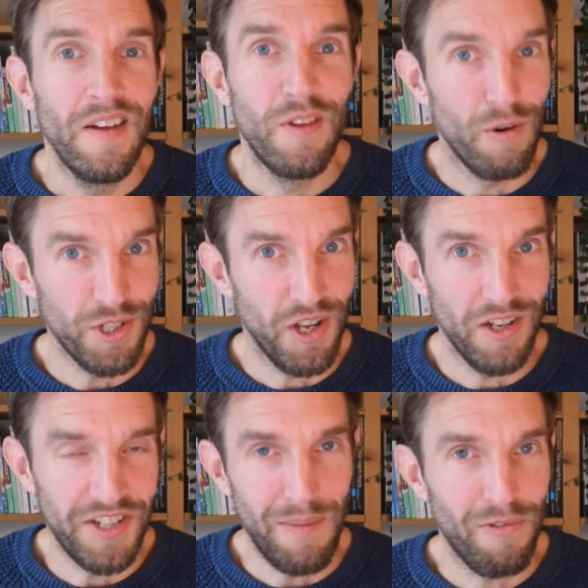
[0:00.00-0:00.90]
Those
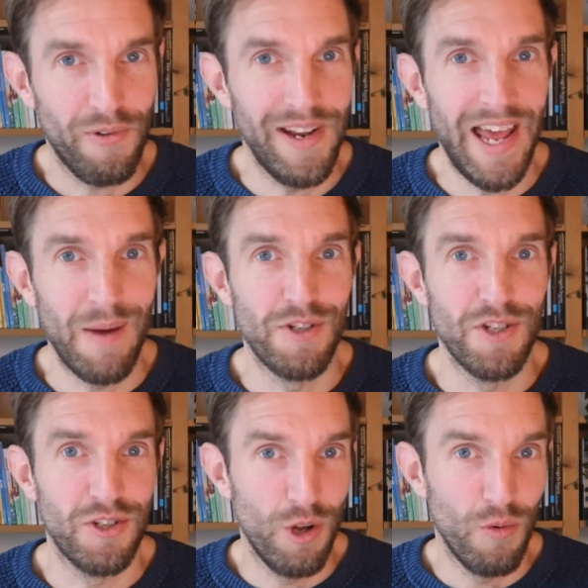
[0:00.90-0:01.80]
same three
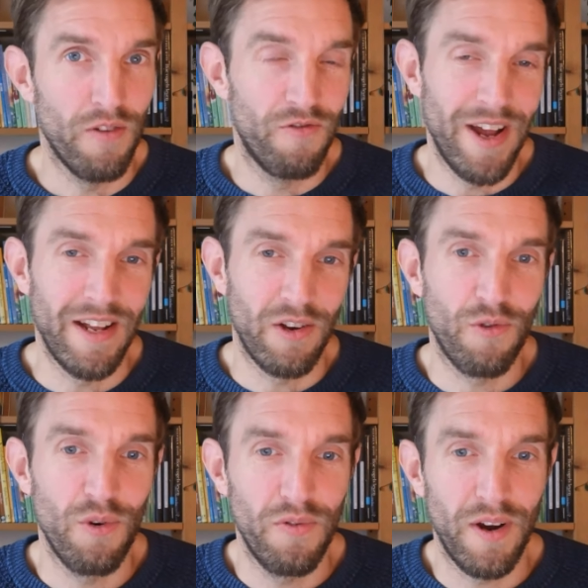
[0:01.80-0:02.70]
languages, Lua, Wren, and
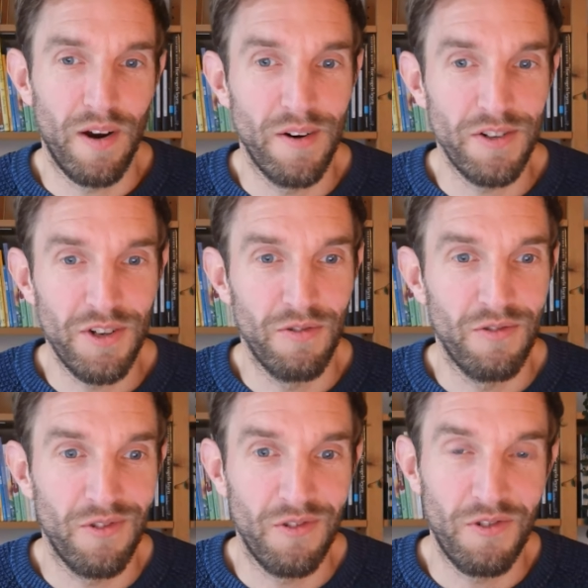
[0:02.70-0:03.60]
Groovy, are
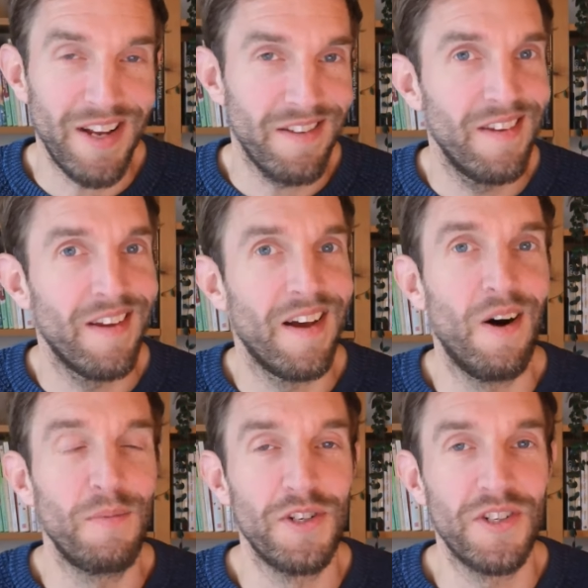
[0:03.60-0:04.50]
also great
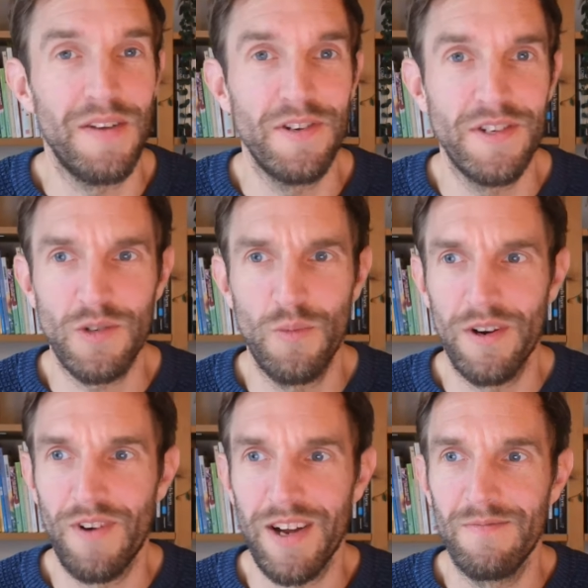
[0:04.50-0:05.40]
options if you just
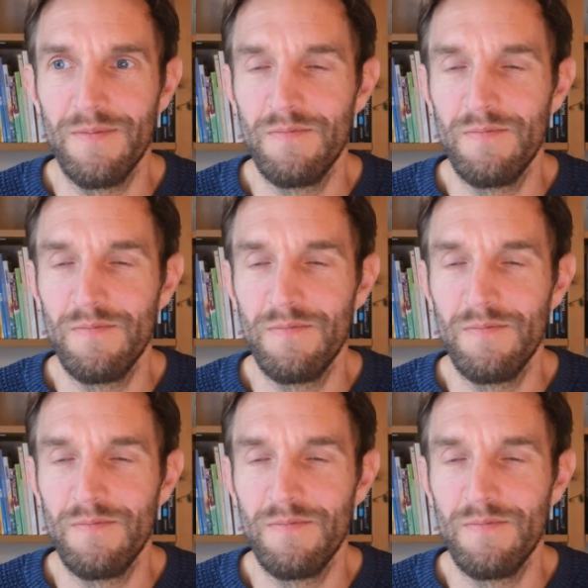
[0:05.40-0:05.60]
want to write